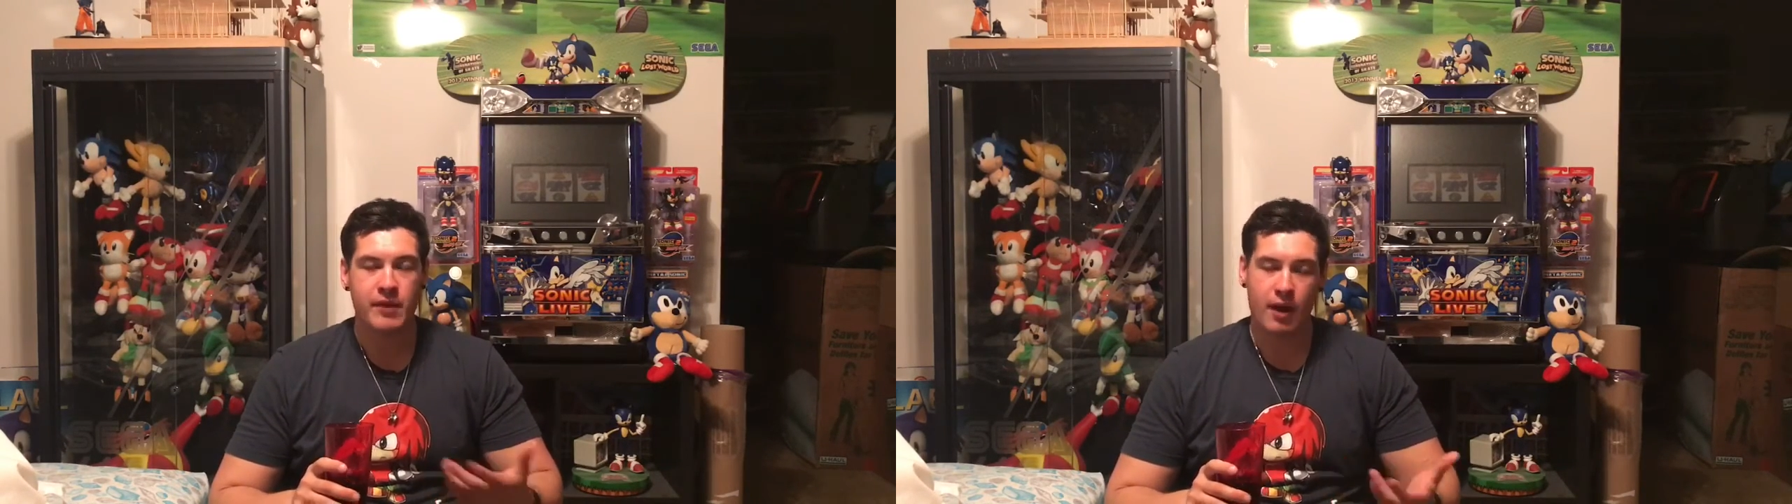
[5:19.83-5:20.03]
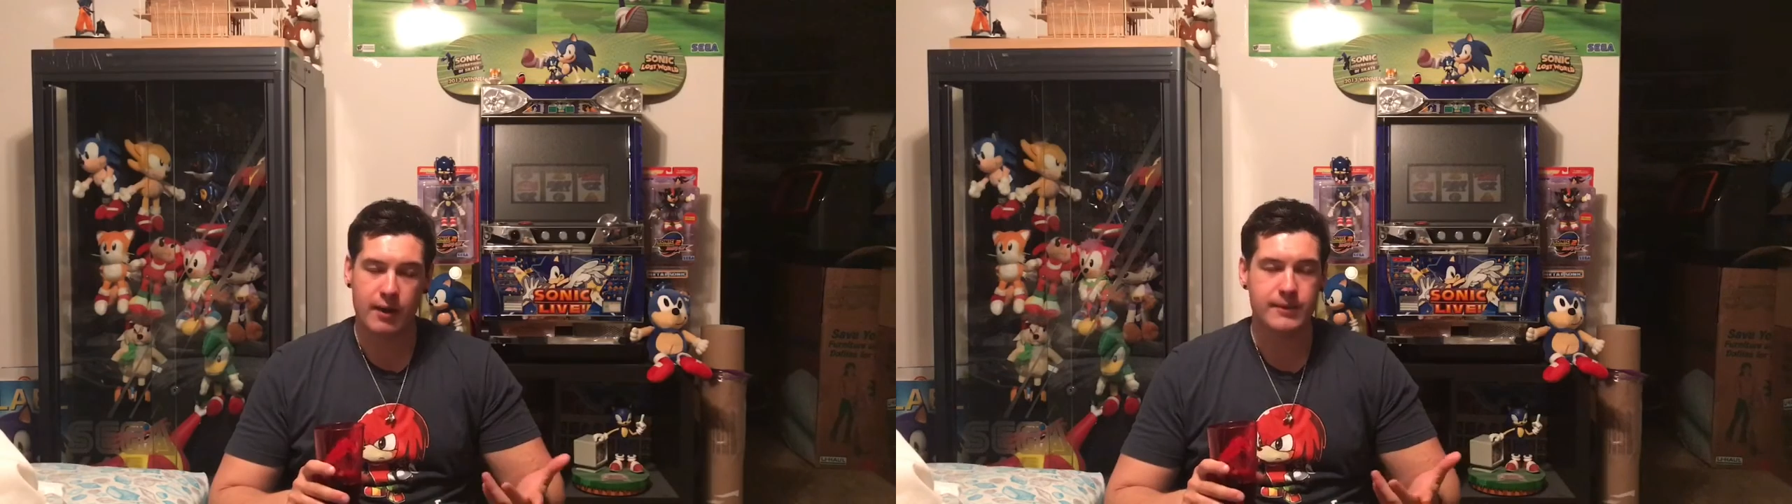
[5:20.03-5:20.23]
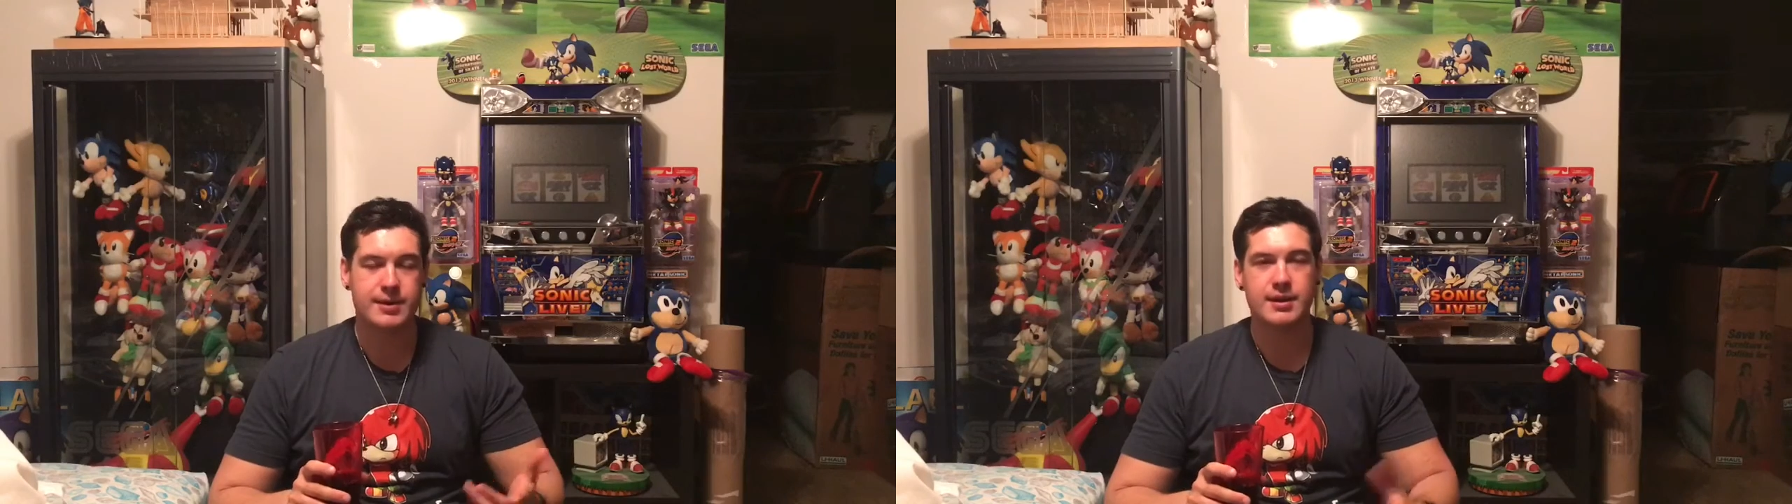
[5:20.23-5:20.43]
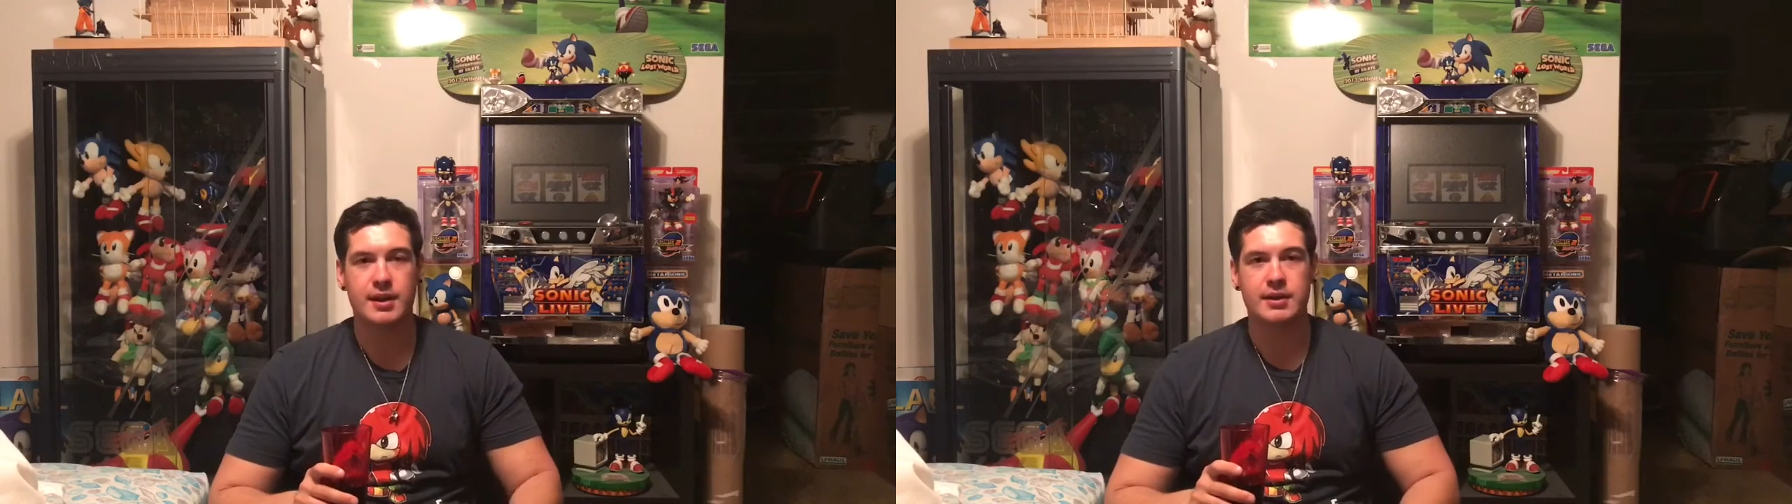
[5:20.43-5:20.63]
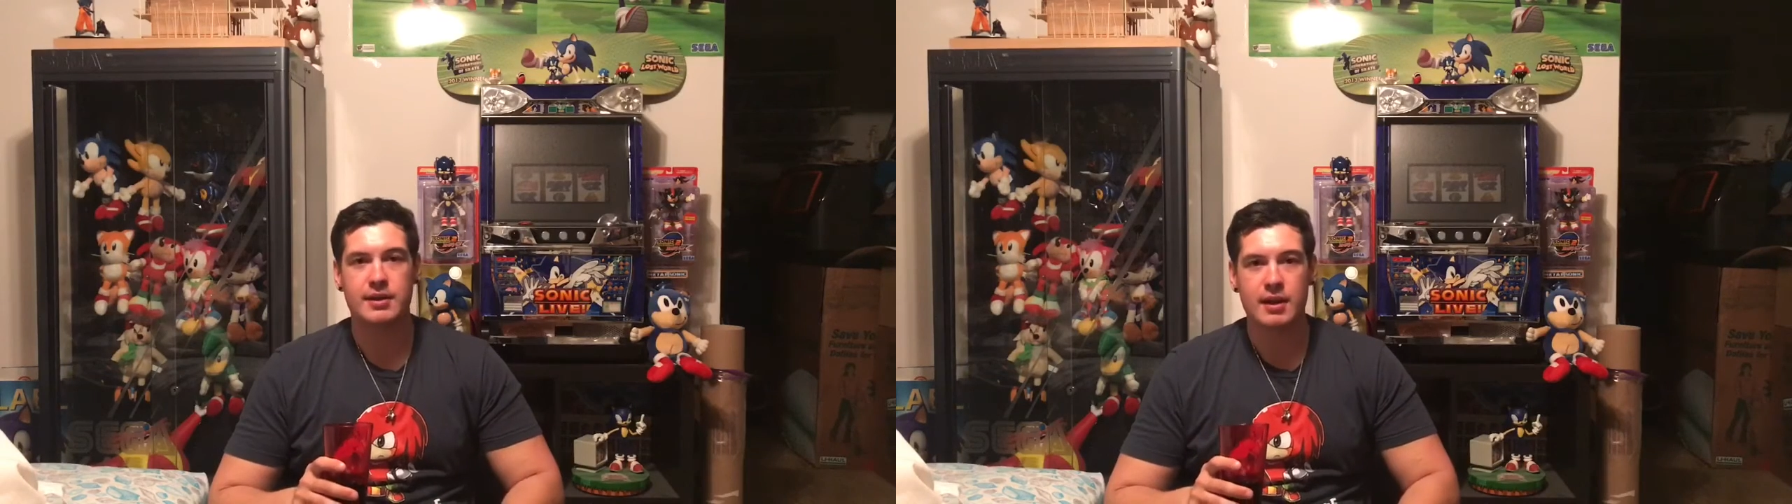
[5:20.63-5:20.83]
Obviously
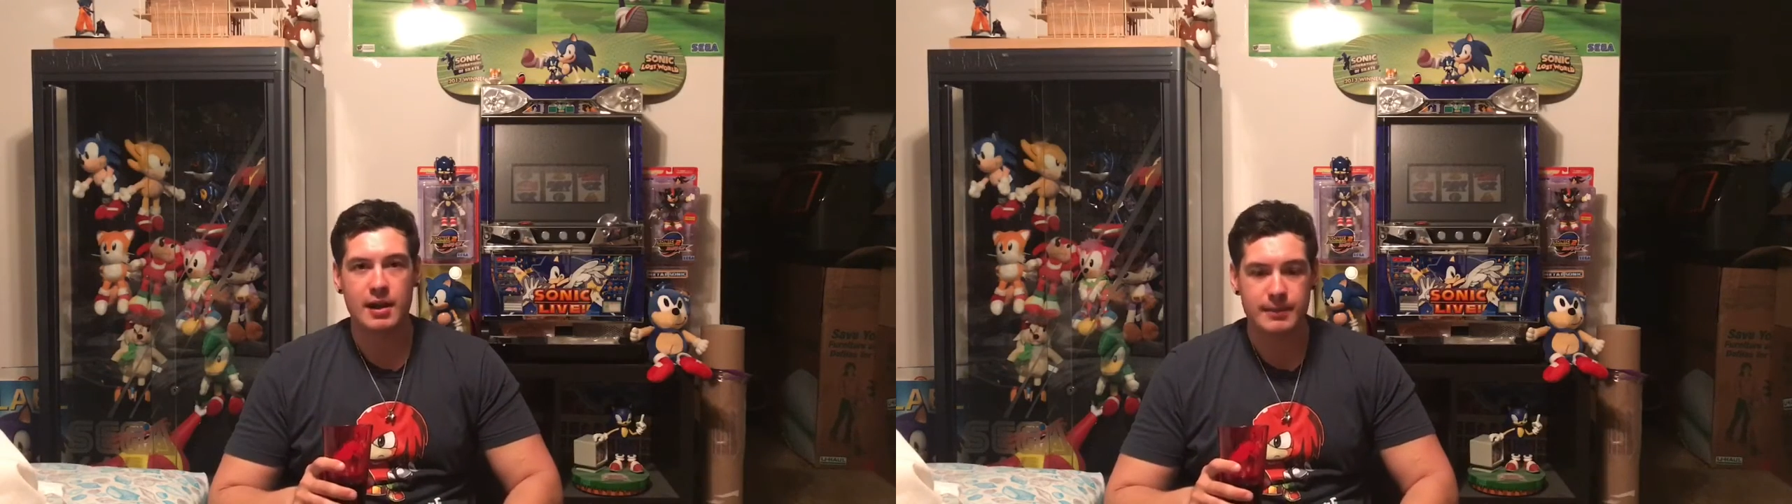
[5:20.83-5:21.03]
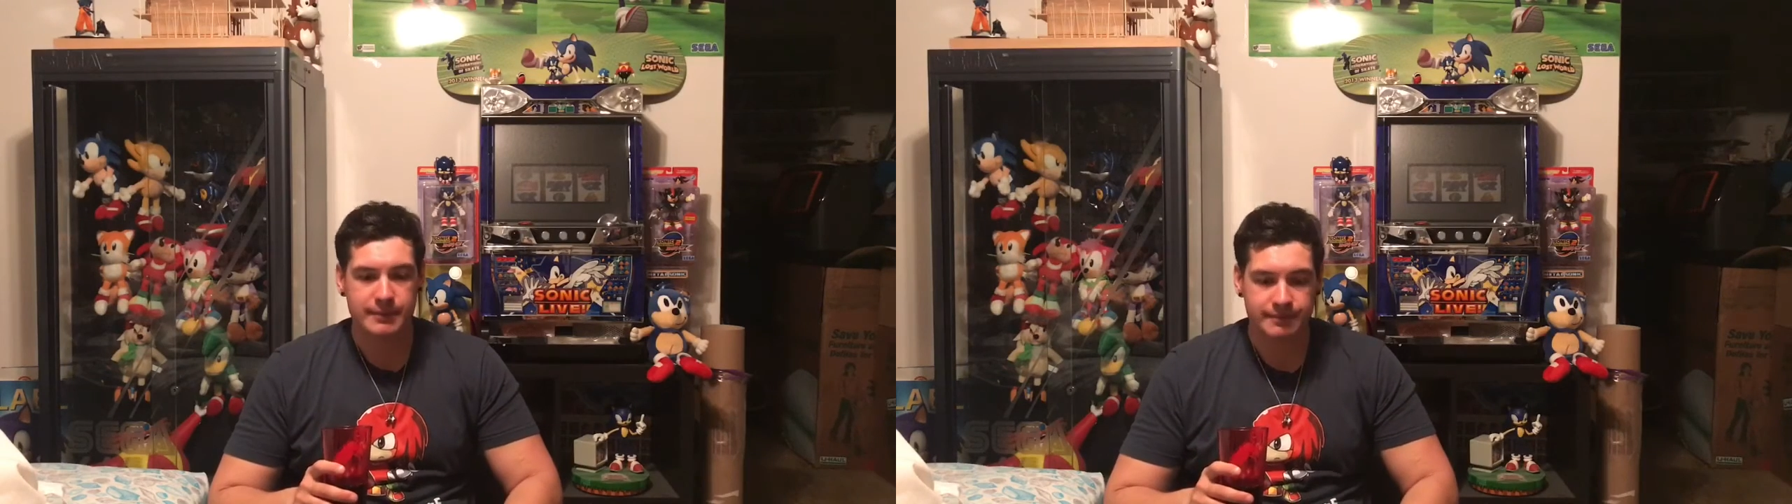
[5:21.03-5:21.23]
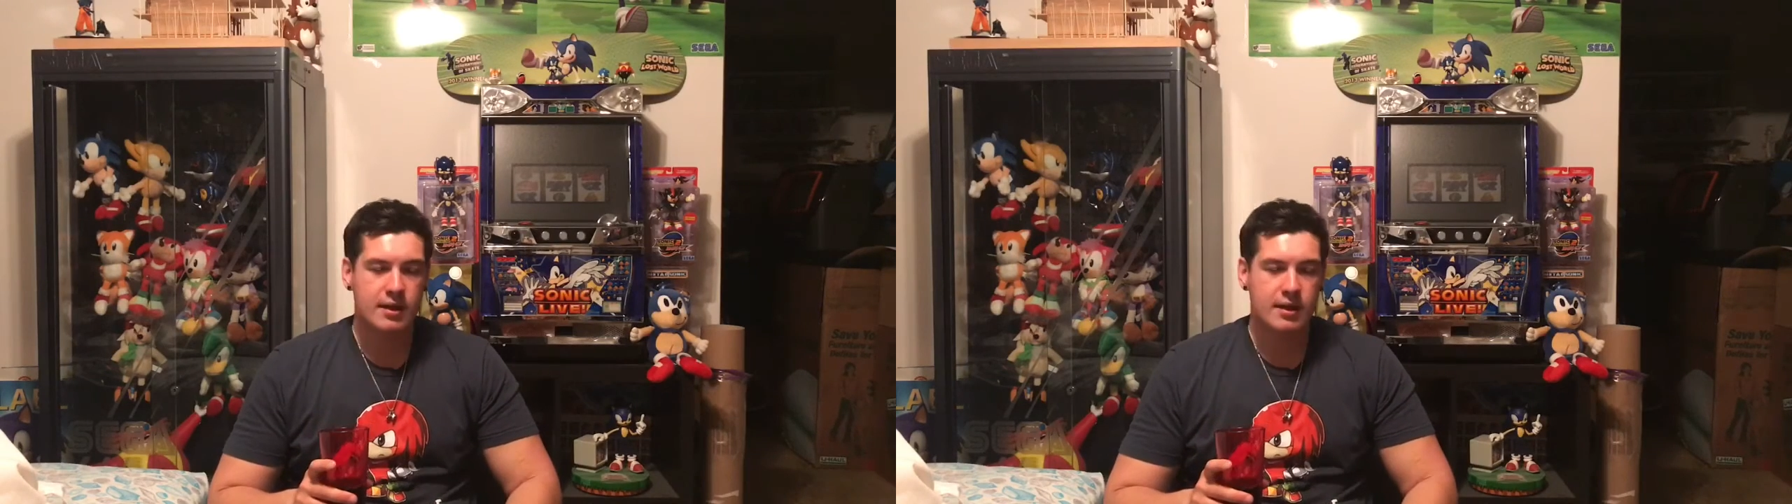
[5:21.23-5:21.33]
that didn't happen.